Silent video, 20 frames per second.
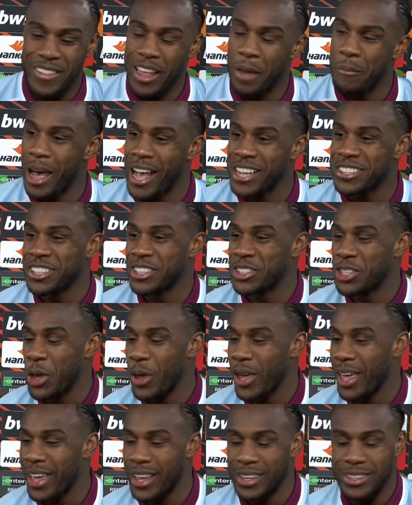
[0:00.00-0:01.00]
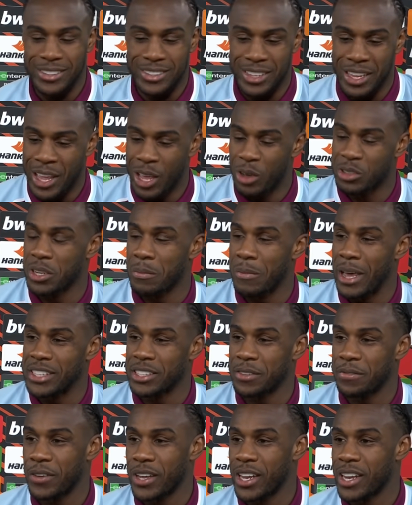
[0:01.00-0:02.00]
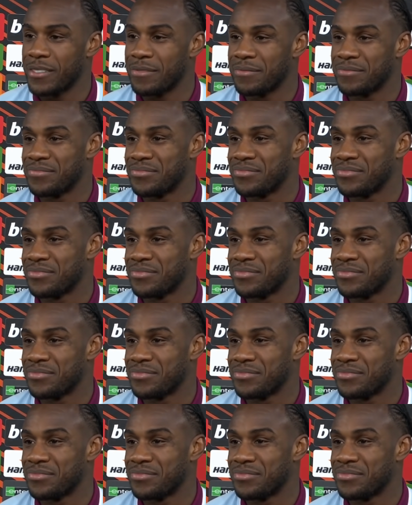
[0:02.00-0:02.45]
But I managed to do it and it was an amazing feeling.